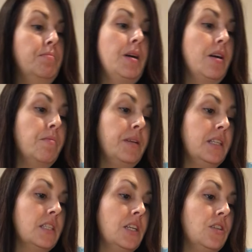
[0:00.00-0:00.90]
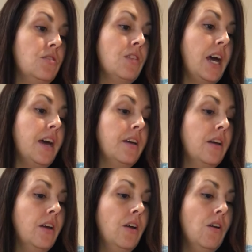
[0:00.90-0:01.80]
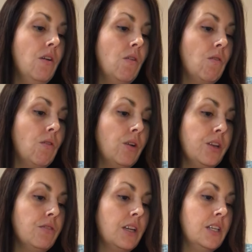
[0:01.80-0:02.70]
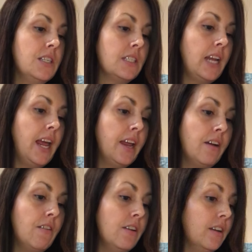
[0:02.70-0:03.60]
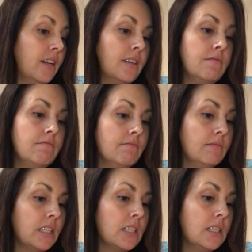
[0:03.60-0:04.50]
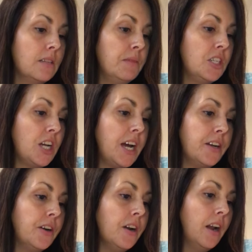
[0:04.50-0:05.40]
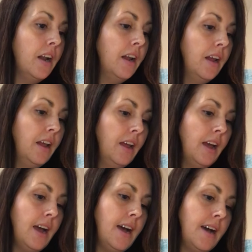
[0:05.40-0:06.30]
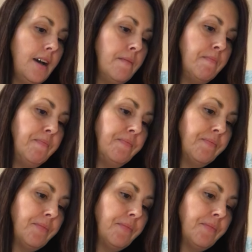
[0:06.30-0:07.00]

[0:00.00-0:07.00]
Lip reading: by all means can do that, or you can just hang on and listen to me chatter. I'm